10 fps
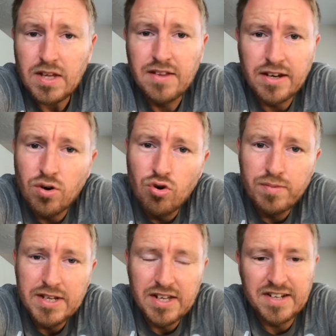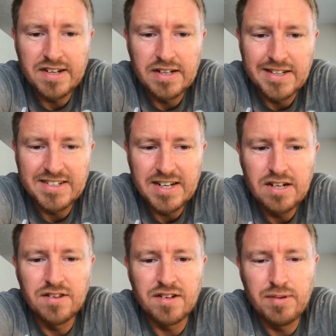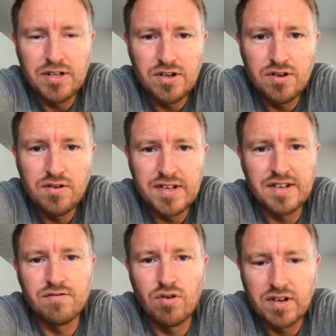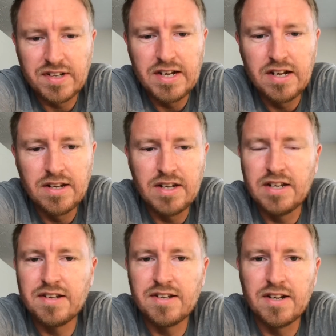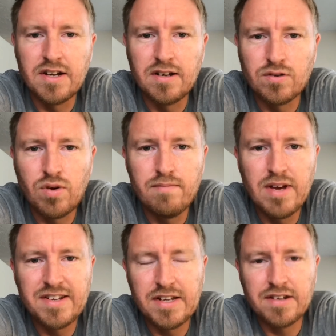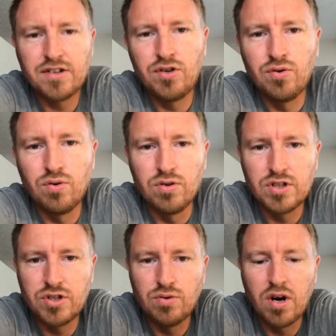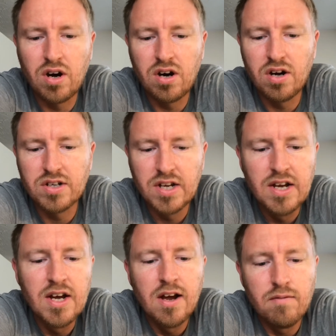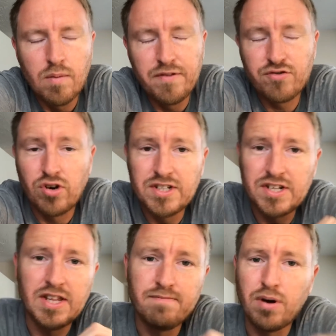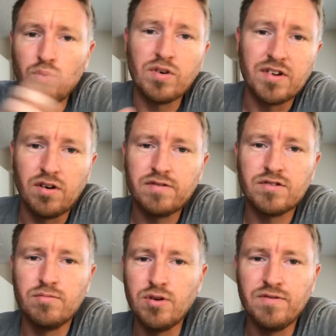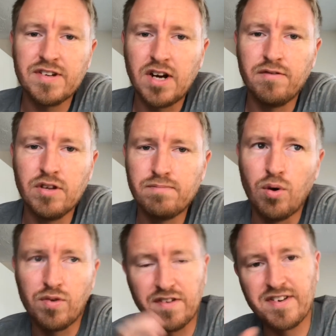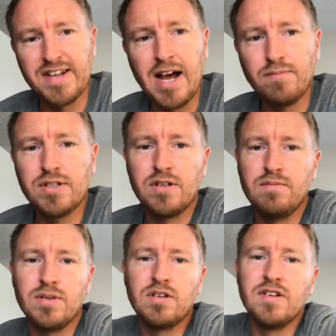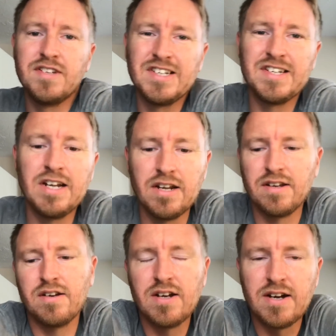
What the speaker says: They called me and they said the sealant that's been used is the wrong sealant. It's quite messy, it's cured too hard. When we've tried to take the bolts off to remove this cover, the bolts have snapped because the sealant